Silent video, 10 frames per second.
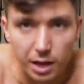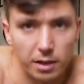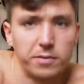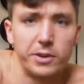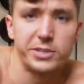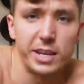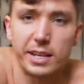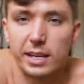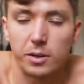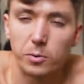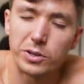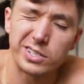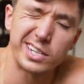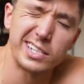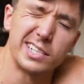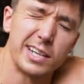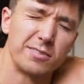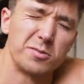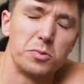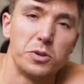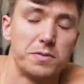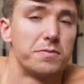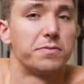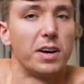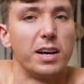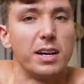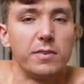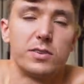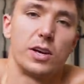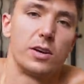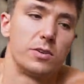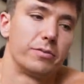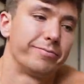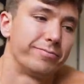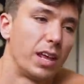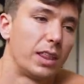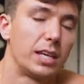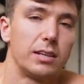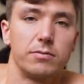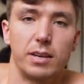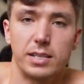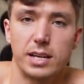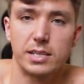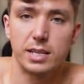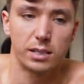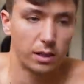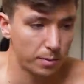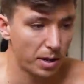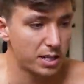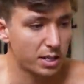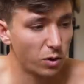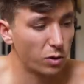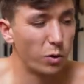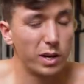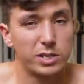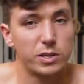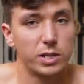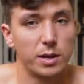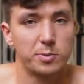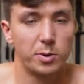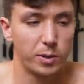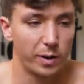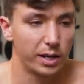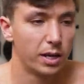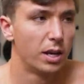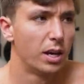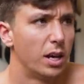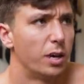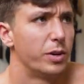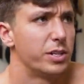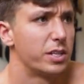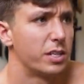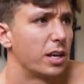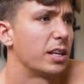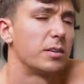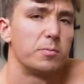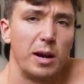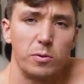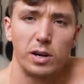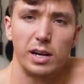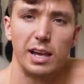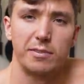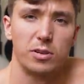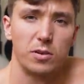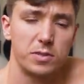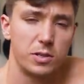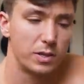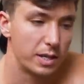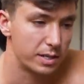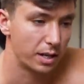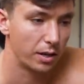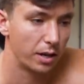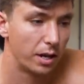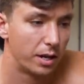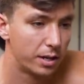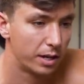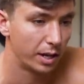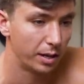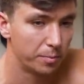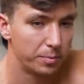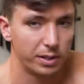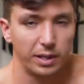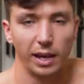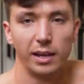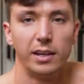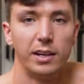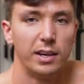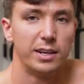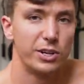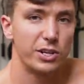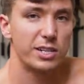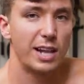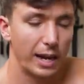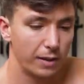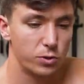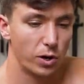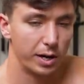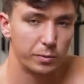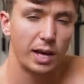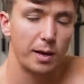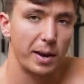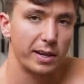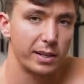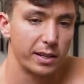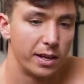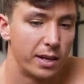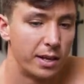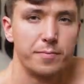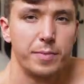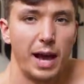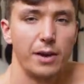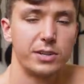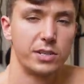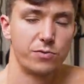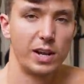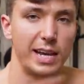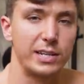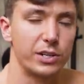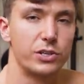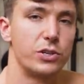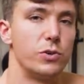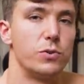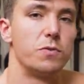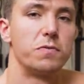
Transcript: So final set there, 167.5, so nothing fantastic, nothing amazing, not quite two times body weight, which is I think about where I left off two years ago. Um, but yeah, just lack of training, we get back there. But how does this relate to